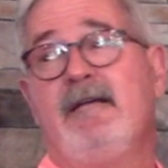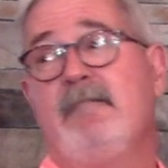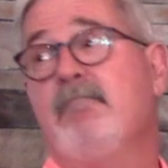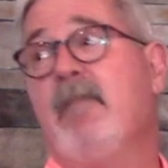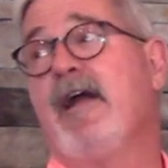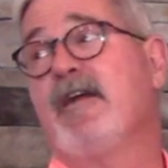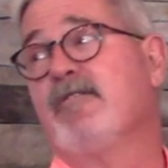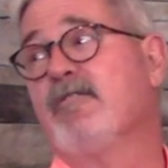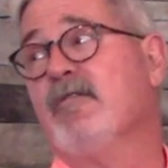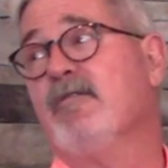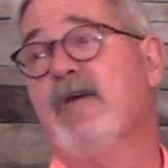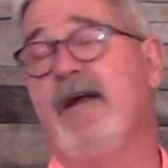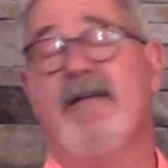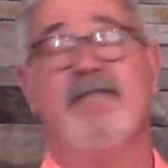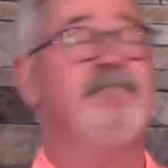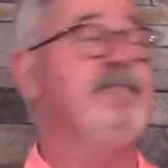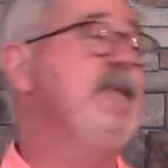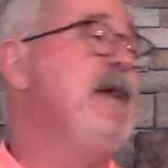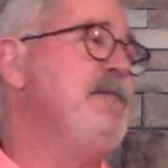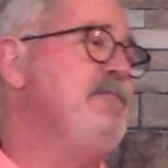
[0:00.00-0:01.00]

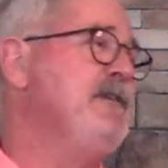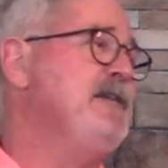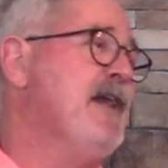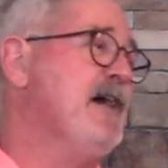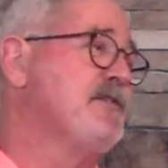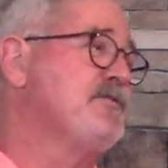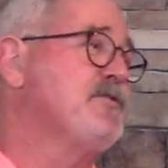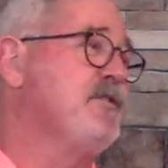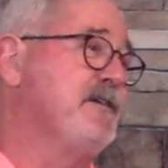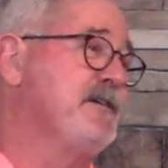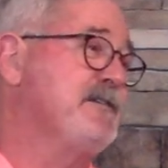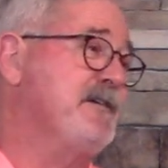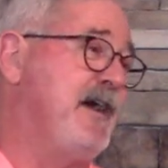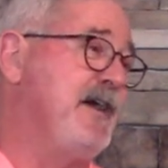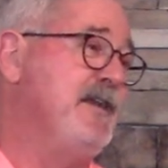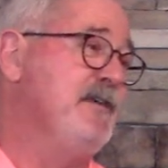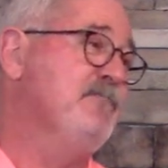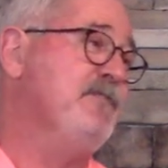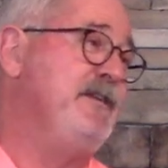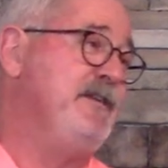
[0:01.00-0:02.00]
microwave, maybe not so
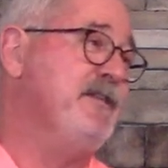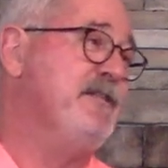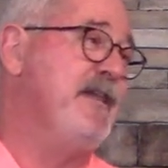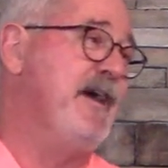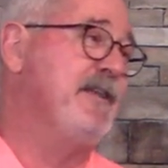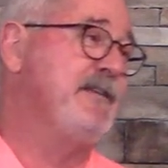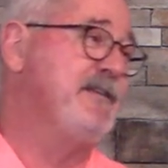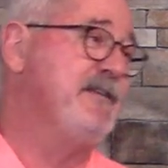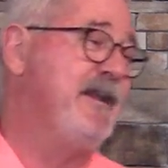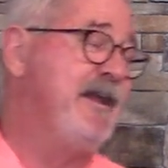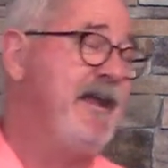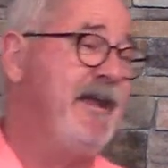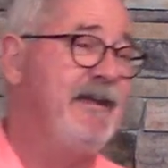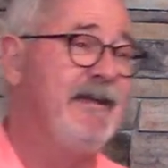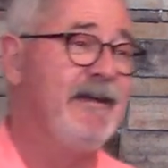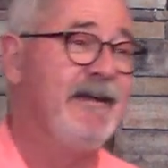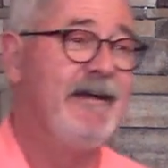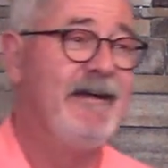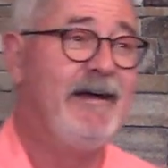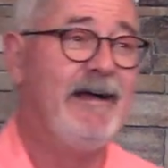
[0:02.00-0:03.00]
exciting. We did that
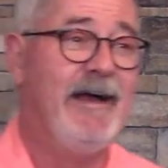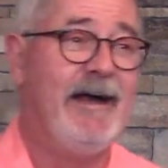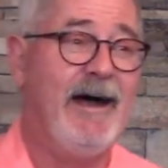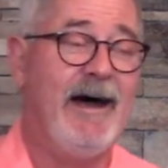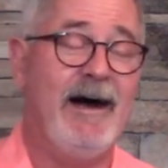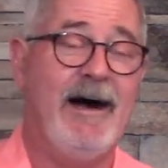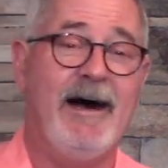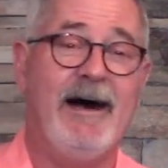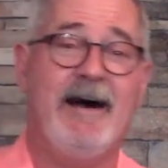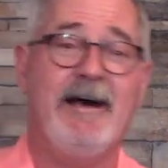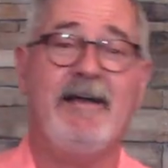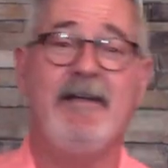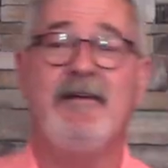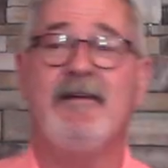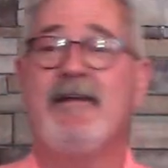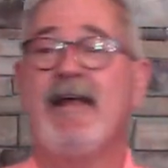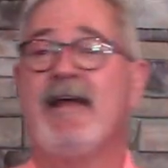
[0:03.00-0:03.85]
today. You